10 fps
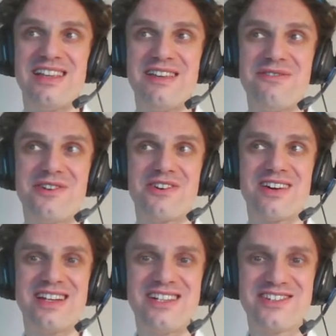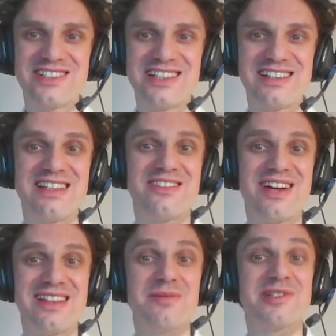if you're interested in
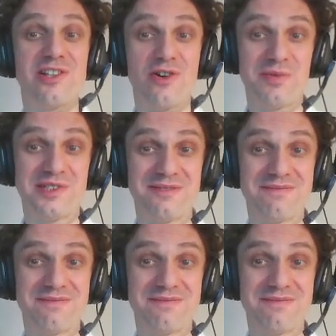random slopes.